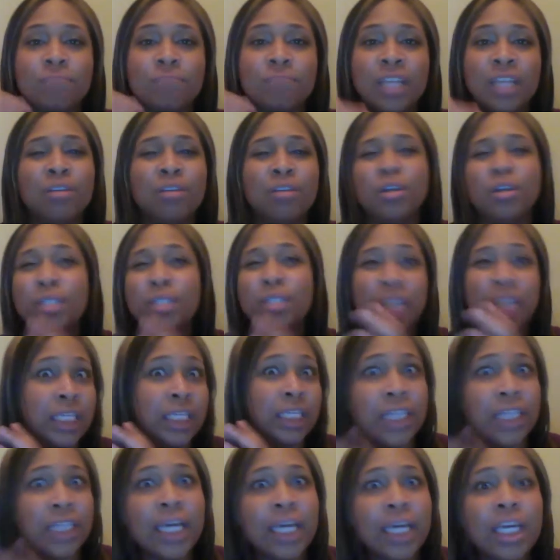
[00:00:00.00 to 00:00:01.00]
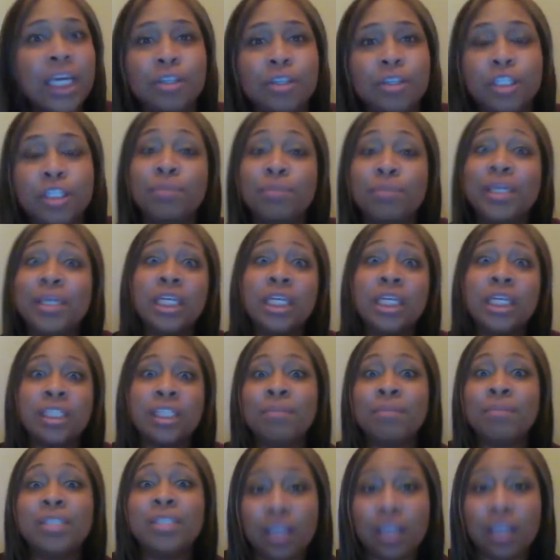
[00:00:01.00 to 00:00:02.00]
I don't know, like a daycare center, because
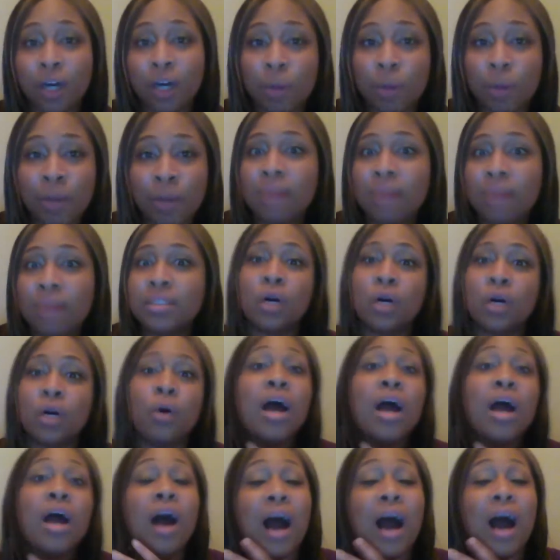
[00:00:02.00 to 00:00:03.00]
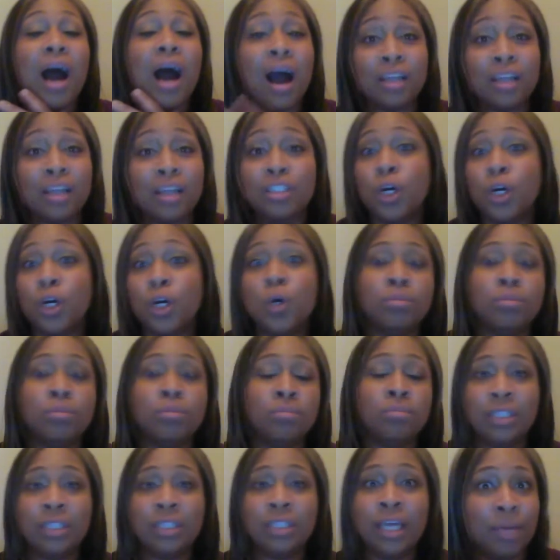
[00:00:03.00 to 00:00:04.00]
I'm a stay-at-home mom, so I
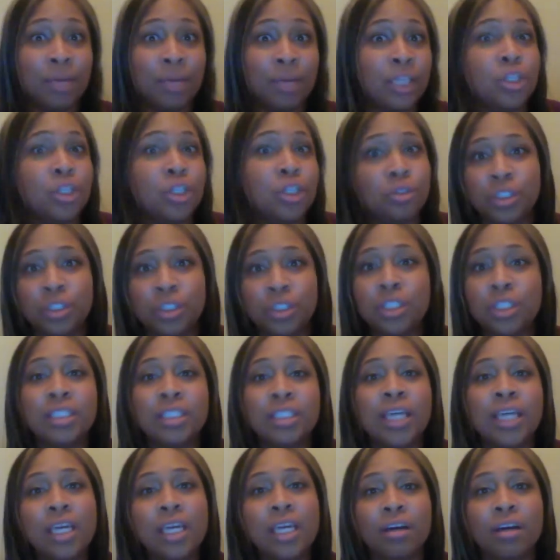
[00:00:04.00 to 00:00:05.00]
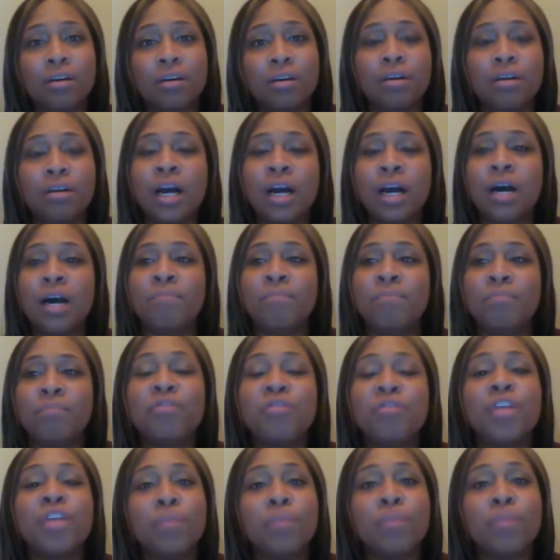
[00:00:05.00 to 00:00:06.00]
don't take my children to daycare
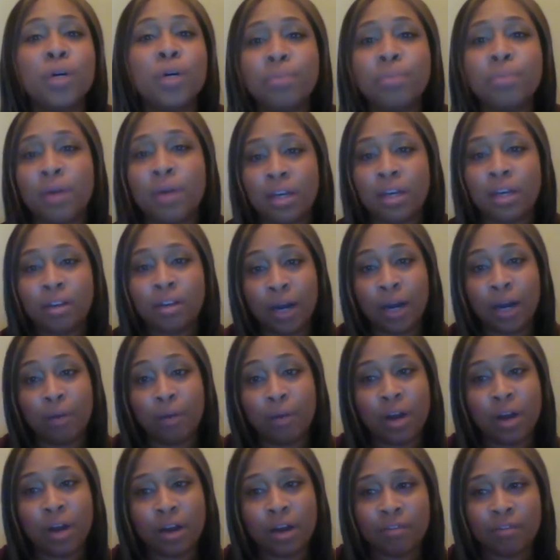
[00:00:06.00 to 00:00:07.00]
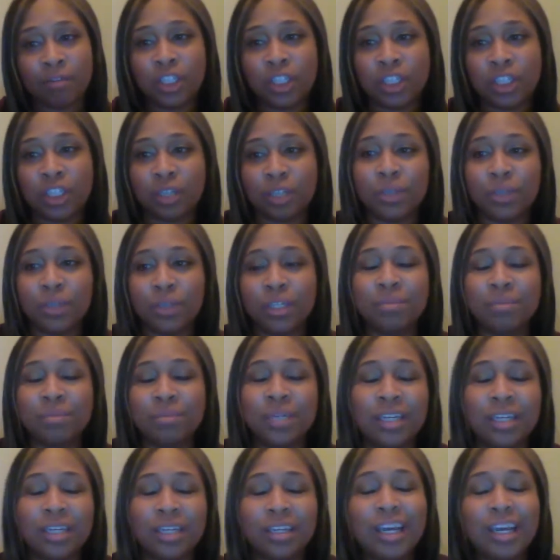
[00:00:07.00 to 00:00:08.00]
for the most part. I eventually will,
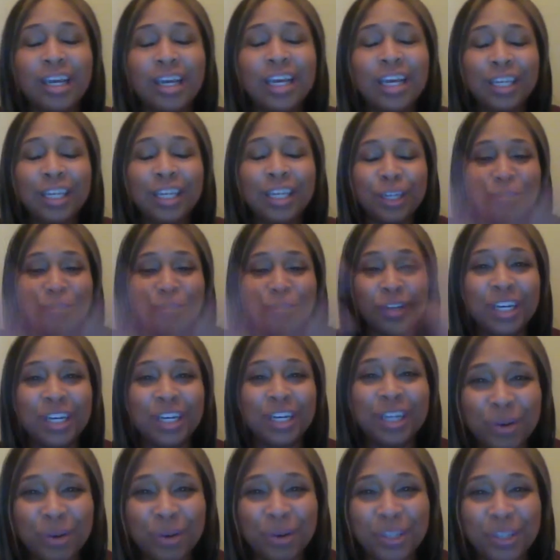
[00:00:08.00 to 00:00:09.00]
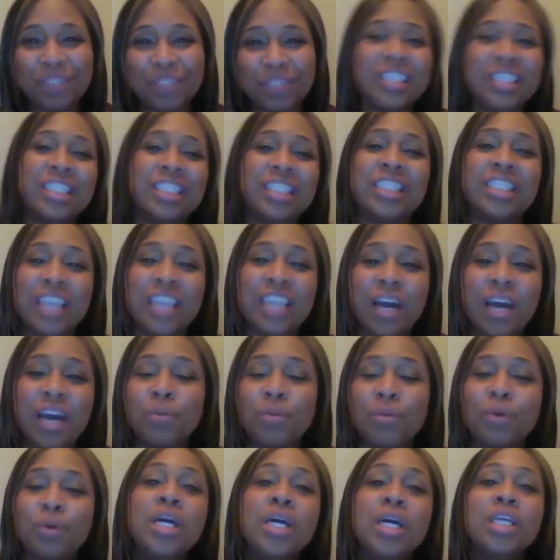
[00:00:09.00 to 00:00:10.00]
but for the course of this
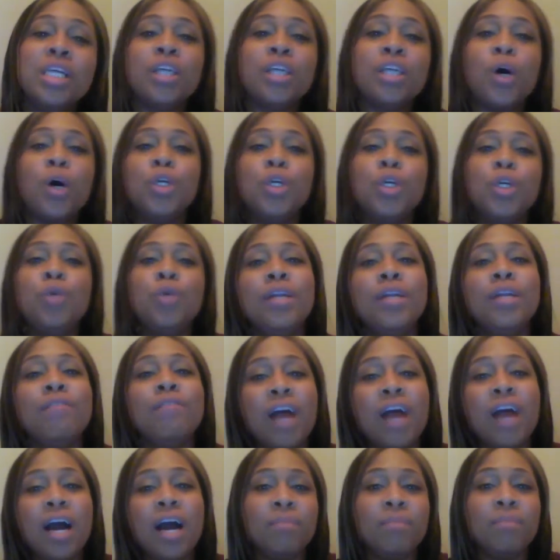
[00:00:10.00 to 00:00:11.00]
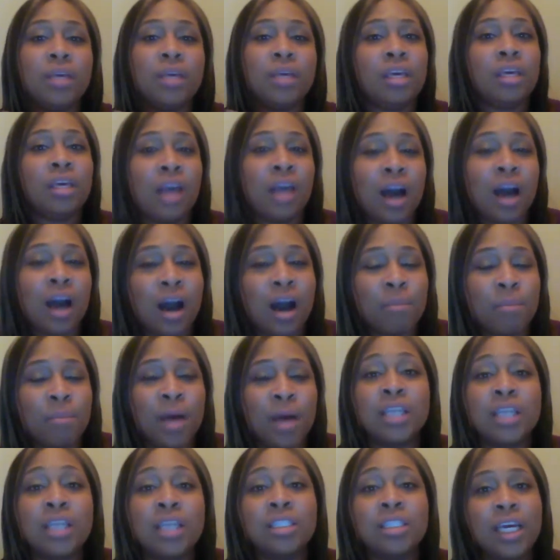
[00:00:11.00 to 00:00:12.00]
example, so you wouldn't find me
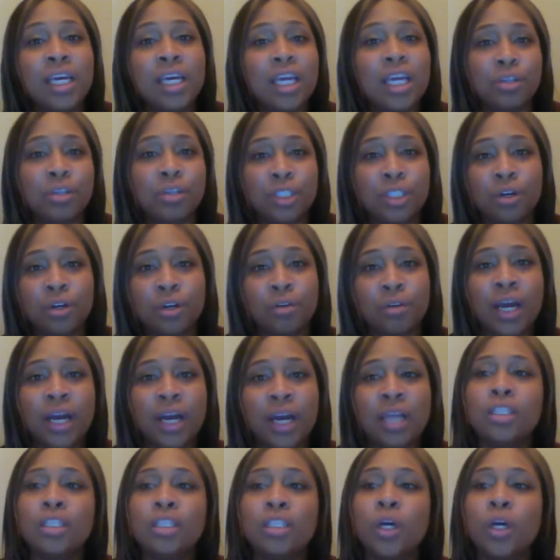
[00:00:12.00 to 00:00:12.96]
at a daycare center, right?